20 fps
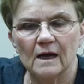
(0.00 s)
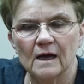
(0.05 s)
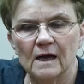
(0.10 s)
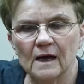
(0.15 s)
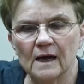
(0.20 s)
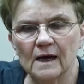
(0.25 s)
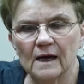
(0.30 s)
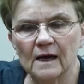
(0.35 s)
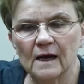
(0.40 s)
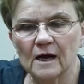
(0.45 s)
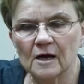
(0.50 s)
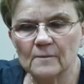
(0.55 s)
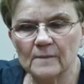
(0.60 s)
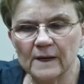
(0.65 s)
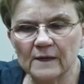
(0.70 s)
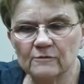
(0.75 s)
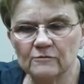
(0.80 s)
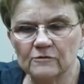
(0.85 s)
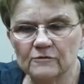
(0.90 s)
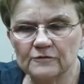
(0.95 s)
Uh, our
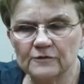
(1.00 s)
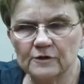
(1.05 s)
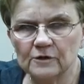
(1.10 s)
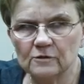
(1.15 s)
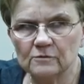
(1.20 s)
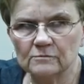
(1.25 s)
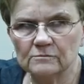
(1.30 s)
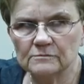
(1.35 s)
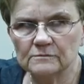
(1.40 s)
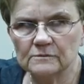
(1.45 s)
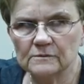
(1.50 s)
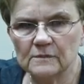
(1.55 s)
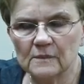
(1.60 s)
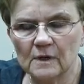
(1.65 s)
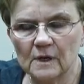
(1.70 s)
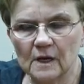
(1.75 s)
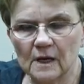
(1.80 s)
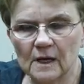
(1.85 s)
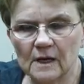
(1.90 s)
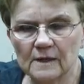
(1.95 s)
microfilm
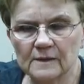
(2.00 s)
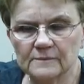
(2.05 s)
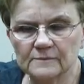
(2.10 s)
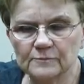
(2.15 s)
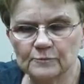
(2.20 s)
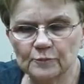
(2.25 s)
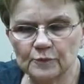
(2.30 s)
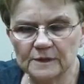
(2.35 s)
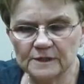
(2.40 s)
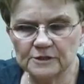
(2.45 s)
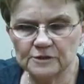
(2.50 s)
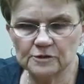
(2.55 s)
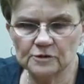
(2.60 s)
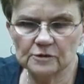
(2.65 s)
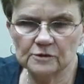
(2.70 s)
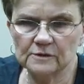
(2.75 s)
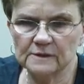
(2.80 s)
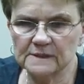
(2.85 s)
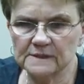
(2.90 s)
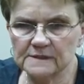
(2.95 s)
um,
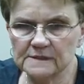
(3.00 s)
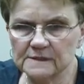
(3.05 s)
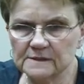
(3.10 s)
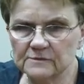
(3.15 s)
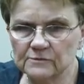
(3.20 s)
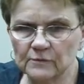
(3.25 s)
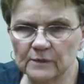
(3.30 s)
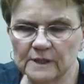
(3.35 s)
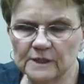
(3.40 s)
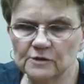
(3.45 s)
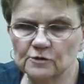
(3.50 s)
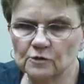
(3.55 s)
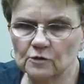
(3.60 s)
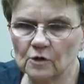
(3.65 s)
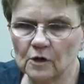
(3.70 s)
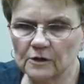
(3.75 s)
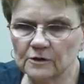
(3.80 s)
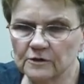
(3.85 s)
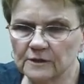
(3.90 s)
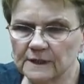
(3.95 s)
printer is we can no
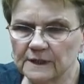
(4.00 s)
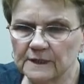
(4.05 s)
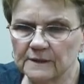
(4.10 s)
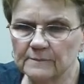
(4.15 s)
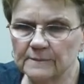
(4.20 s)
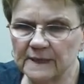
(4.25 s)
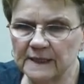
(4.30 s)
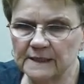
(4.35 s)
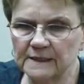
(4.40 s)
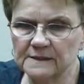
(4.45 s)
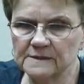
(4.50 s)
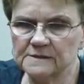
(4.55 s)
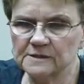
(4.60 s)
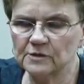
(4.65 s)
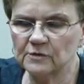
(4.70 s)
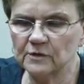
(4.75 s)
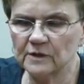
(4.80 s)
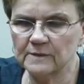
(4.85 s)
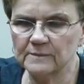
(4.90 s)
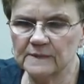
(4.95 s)
longer get a maintenance
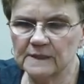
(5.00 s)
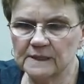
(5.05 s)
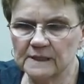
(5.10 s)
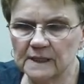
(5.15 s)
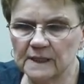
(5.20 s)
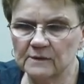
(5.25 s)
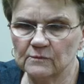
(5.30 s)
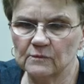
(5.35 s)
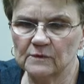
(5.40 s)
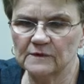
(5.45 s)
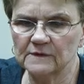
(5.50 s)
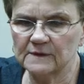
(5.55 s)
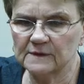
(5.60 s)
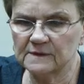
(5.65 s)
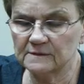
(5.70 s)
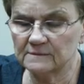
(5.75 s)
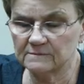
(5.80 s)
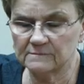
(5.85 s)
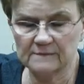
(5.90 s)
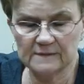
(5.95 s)
agreement, and when the,
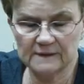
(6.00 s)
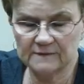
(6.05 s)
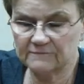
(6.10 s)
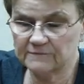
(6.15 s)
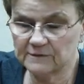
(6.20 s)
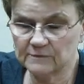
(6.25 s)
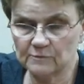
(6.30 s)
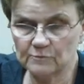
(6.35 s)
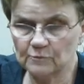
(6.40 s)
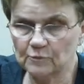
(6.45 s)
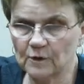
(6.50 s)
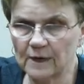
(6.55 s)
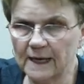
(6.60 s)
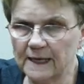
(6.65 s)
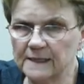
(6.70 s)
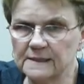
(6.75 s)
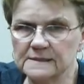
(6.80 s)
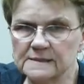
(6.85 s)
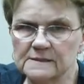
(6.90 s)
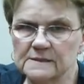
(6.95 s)
if it
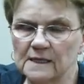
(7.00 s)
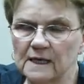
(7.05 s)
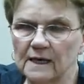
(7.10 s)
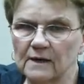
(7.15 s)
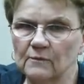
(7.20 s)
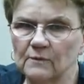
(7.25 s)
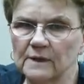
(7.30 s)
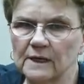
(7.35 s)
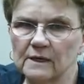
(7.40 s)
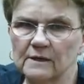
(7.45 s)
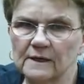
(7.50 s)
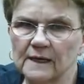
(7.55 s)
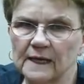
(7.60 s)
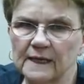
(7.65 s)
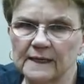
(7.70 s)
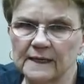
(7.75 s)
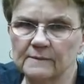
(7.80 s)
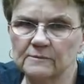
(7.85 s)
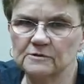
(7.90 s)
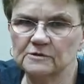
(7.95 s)
breaks, uh, we are not
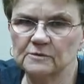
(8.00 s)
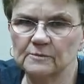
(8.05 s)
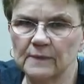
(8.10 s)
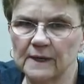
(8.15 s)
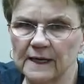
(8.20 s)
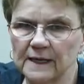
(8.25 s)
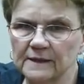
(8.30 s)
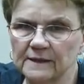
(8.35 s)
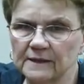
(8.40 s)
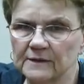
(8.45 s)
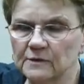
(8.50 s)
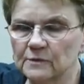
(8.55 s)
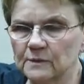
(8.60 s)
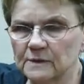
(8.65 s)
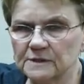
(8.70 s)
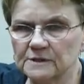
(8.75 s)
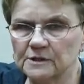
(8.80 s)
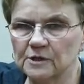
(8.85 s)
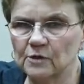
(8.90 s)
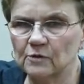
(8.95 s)
able to buy another one
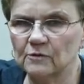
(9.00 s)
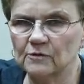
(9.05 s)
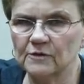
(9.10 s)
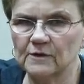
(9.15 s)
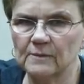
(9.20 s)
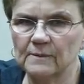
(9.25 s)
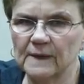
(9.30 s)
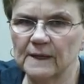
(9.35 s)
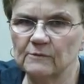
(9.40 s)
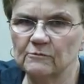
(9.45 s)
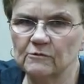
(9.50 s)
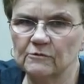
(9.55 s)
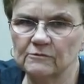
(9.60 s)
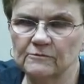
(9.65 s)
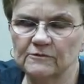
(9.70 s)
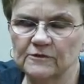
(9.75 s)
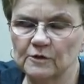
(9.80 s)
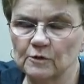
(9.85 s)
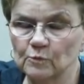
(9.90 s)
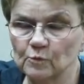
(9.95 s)
to go with our
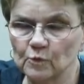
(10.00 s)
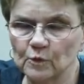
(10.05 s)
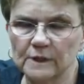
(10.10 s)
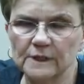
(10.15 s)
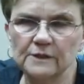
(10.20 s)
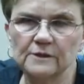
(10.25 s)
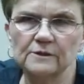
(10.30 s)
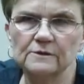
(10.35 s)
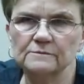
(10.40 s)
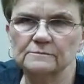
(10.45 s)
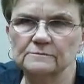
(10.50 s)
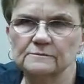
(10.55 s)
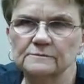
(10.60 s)
microfilm reader.